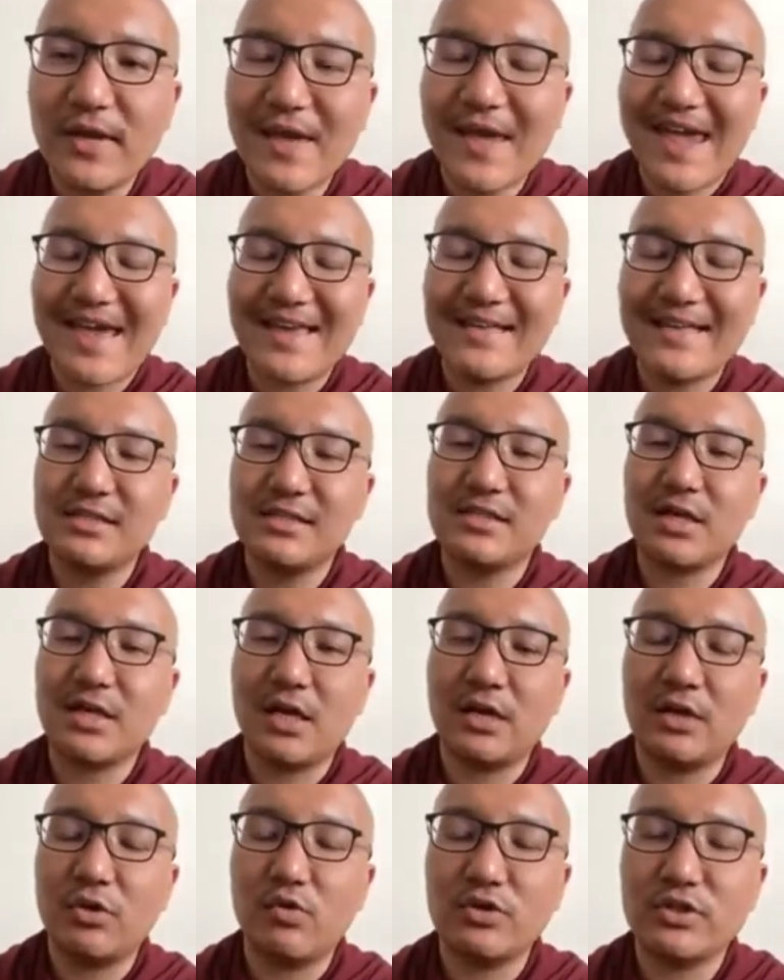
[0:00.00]
as
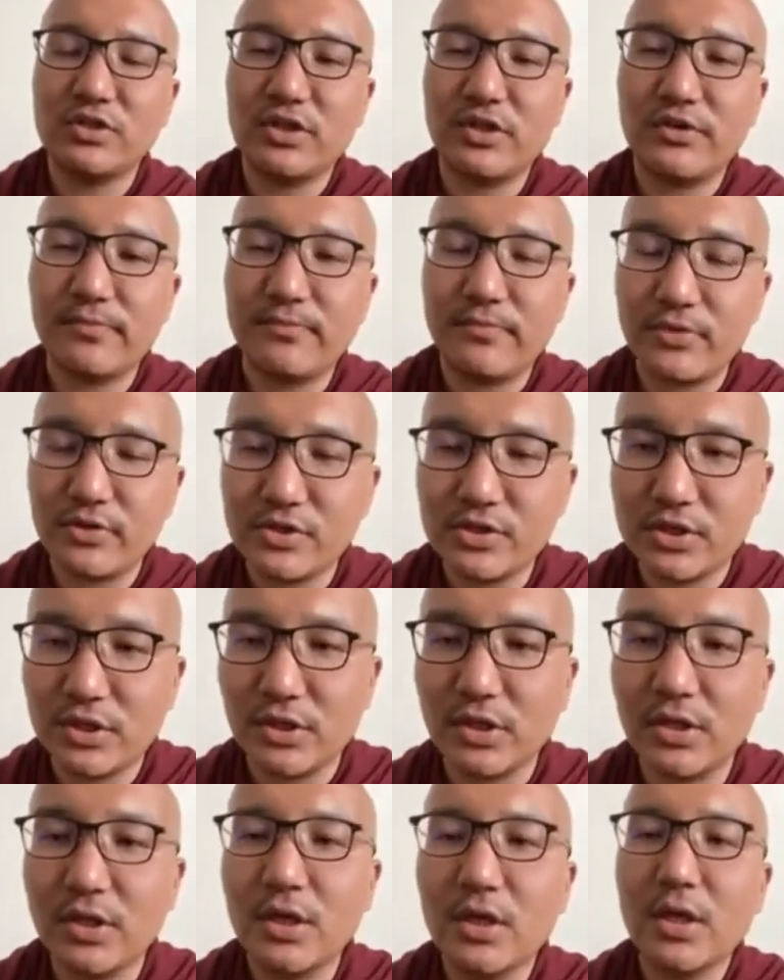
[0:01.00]
an ordinary
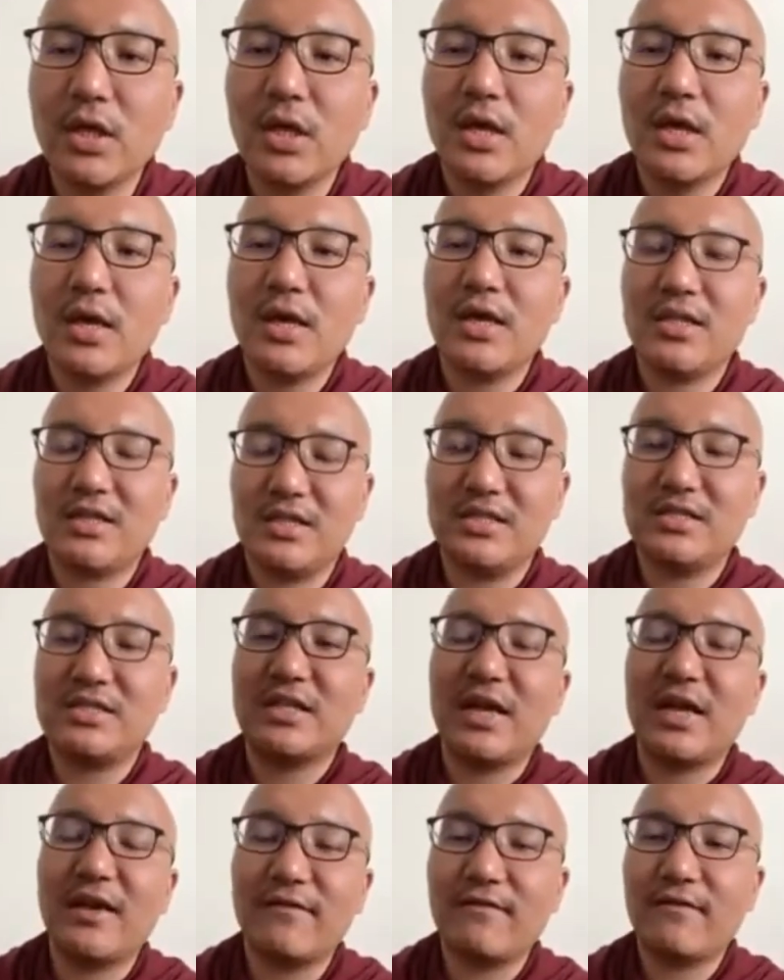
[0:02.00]
person in this
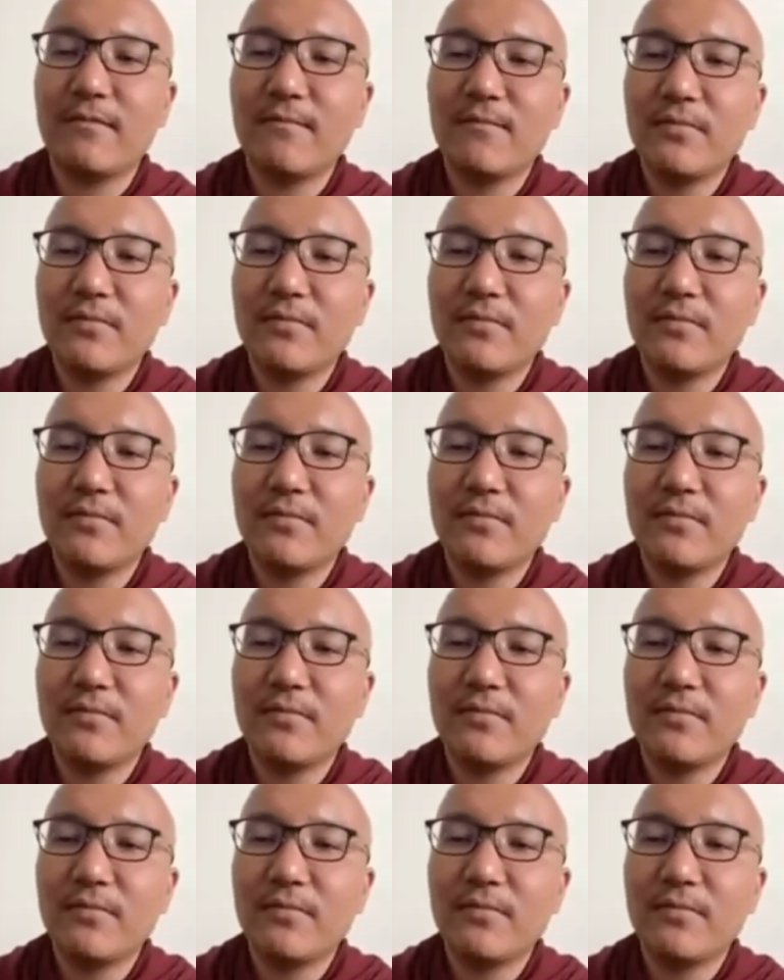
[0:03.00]
life.